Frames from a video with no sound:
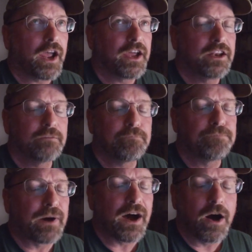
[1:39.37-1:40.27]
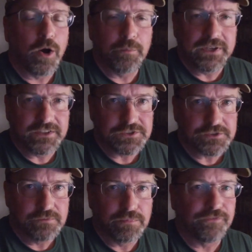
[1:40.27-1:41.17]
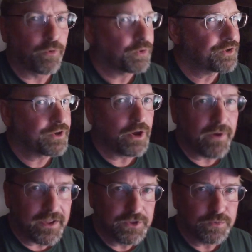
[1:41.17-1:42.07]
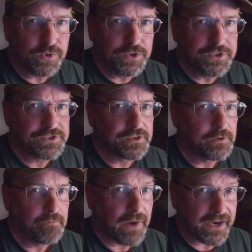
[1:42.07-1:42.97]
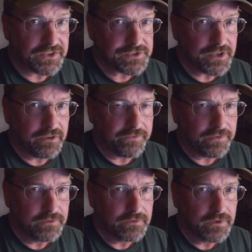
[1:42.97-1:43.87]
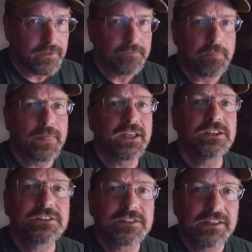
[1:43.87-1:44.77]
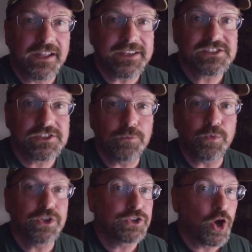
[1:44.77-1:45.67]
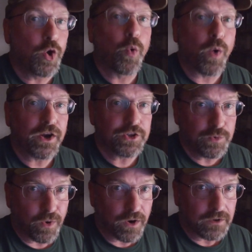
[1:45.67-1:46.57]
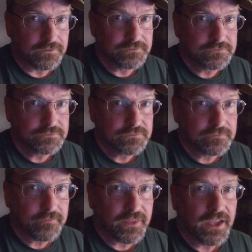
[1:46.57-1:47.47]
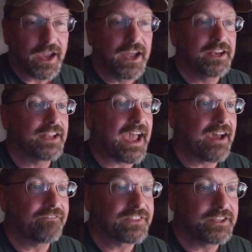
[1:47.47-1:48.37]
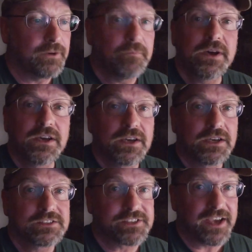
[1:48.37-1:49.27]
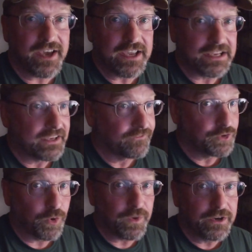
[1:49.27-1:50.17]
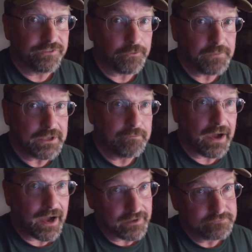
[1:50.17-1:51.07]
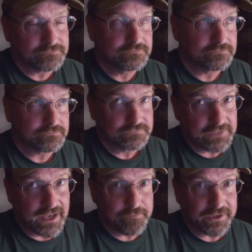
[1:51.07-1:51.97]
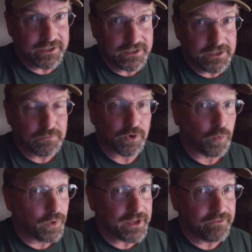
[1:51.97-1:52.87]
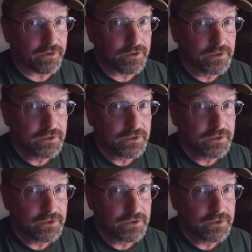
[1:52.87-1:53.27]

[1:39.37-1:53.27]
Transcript: and by all means, before you go out in the woods by yourself, let someone know where you are and have them say, hey, if you don't hear from me by 9 p.m. or whatever,